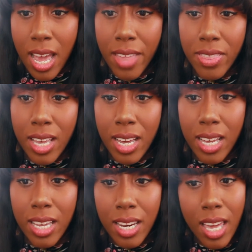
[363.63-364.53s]
and
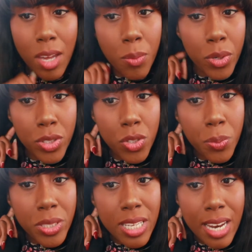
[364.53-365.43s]
then
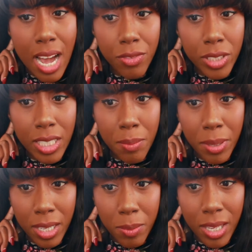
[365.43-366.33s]
8.2% African
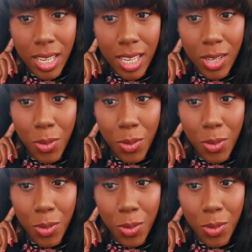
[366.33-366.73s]
pygmy.